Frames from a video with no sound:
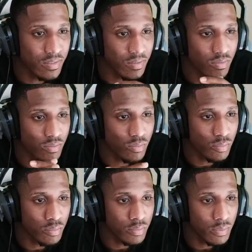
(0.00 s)
look at the
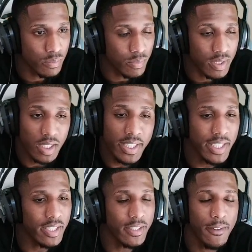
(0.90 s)
fade.
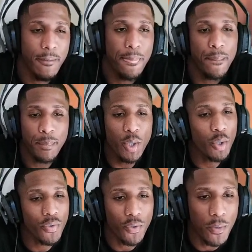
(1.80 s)
Plain,
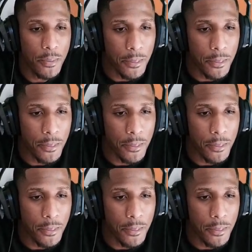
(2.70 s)
beautiful,